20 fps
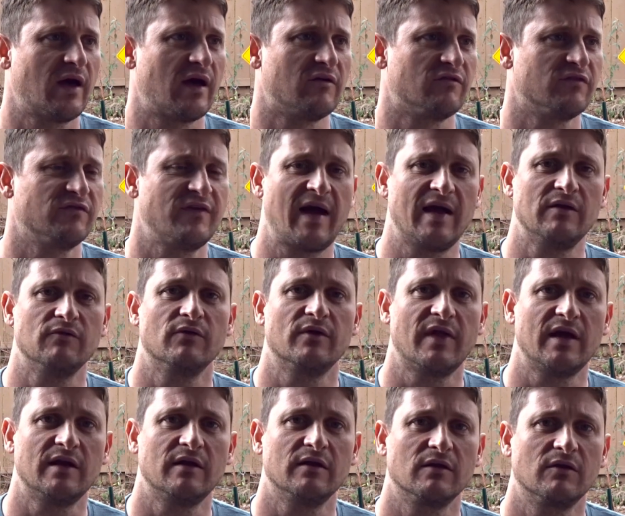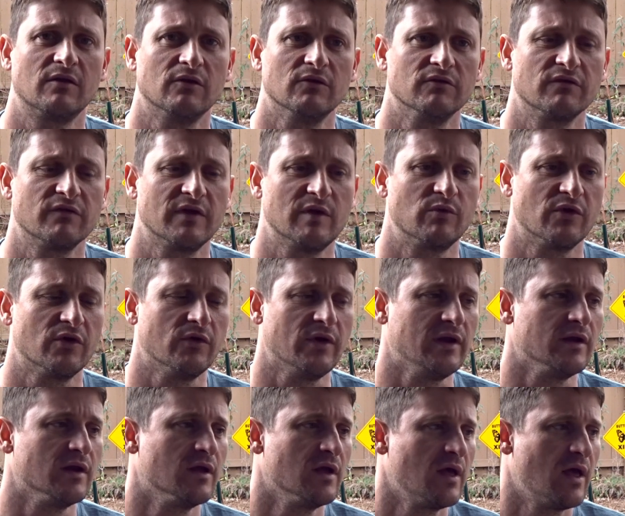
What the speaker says: find related to gluten-free brewing.